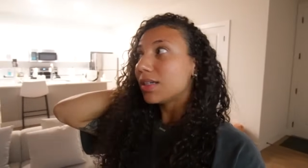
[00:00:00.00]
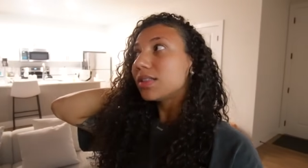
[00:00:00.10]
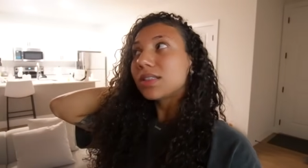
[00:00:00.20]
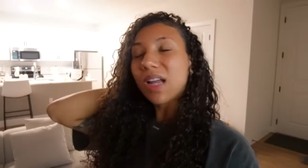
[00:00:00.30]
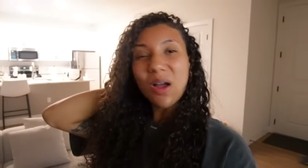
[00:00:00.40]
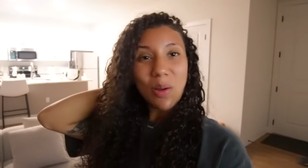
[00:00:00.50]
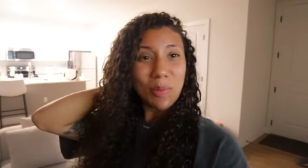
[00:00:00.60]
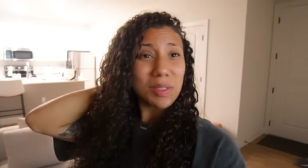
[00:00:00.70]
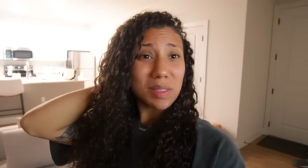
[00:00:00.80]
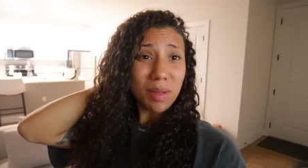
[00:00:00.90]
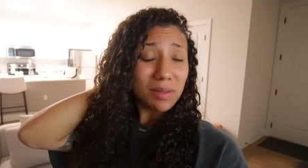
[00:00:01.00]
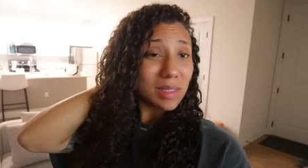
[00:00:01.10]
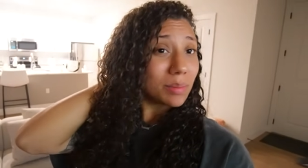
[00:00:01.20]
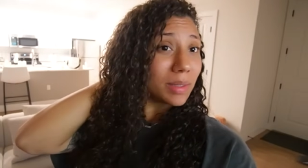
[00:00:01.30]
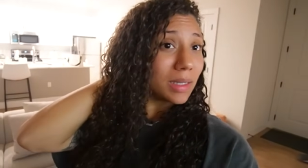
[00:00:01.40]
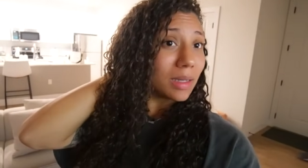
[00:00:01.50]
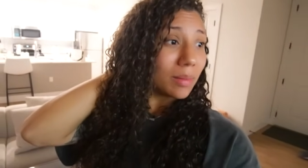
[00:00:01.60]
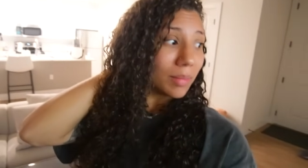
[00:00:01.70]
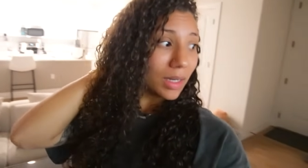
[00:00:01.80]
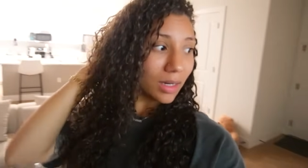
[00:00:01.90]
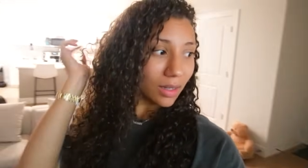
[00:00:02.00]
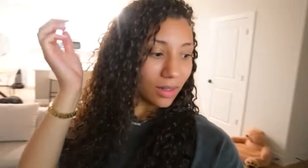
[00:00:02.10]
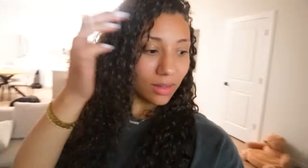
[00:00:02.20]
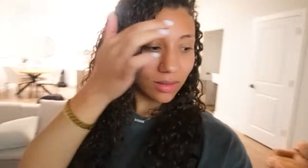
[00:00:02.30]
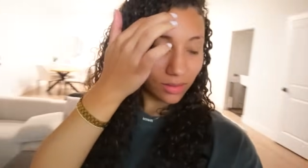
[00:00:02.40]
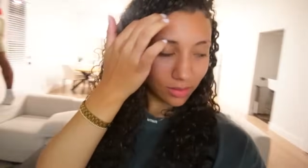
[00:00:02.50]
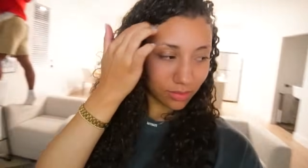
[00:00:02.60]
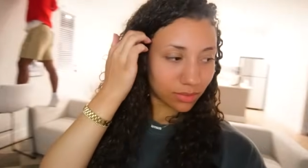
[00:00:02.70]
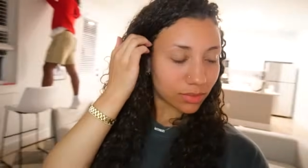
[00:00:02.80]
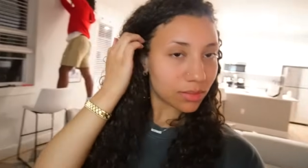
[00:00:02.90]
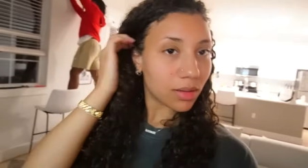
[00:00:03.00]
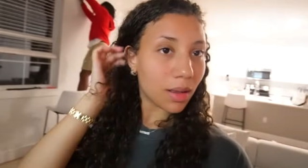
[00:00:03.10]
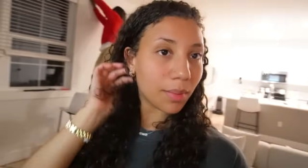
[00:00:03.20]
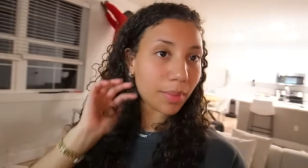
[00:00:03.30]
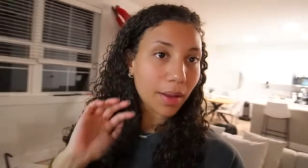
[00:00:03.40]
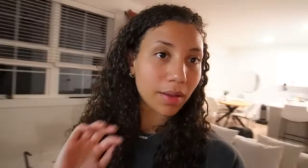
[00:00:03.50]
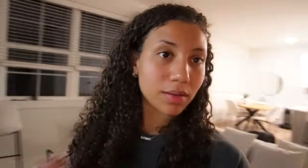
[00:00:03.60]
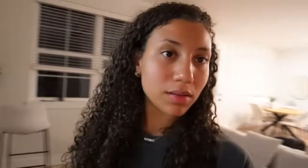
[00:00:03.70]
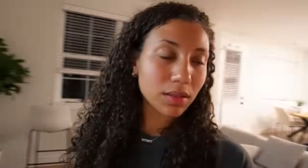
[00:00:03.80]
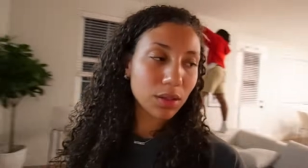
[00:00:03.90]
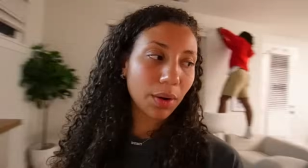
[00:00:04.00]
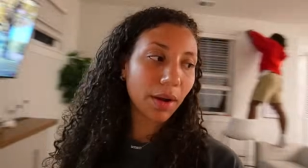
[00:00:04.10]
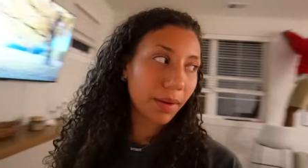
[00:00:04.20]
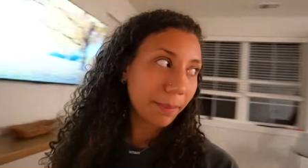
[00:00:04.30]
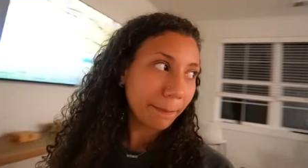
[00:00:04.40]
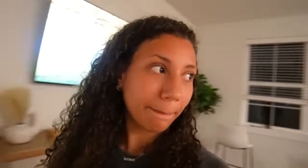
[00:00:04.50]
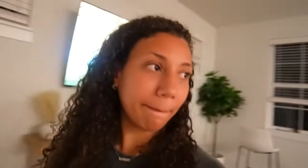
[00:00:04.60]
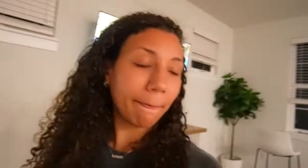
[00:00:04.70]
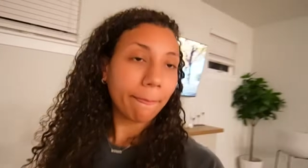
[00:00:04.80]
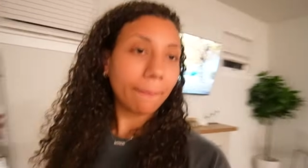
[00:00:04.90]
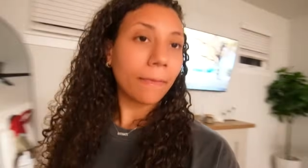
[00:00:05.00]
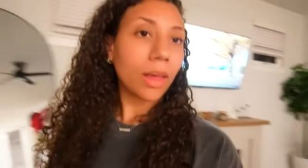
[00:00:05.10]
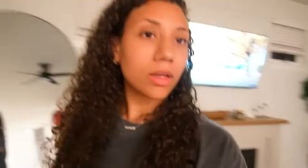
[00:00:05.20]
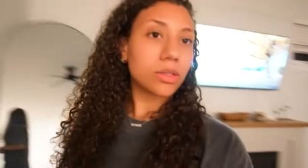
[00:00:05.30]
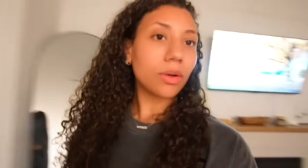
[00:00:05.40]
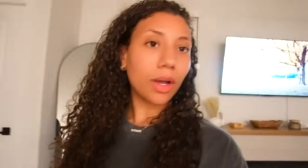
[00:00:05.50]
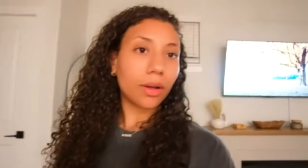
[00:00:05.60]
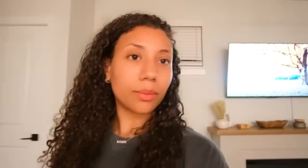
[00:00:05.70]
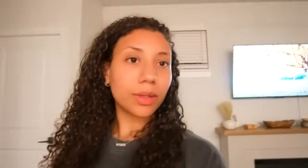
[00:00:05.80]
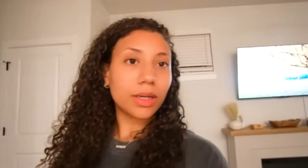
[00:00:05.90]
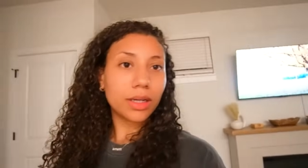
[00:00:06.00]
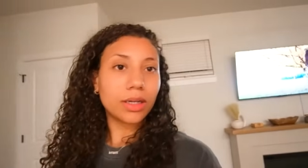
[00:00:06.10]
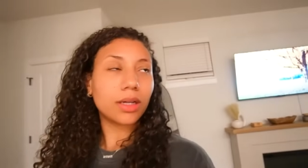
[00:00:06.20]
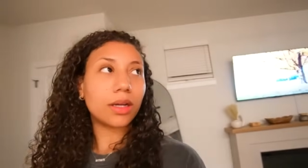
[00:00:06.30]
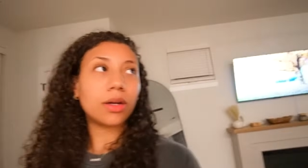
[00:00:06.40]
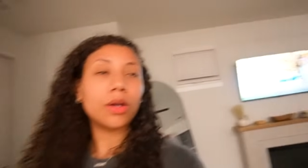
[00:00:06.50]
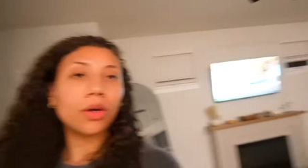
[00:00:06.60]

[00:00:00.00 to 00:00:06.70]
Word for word: It's now almost about to be midnight, but that's okay. It's okay, we're gonna get it done.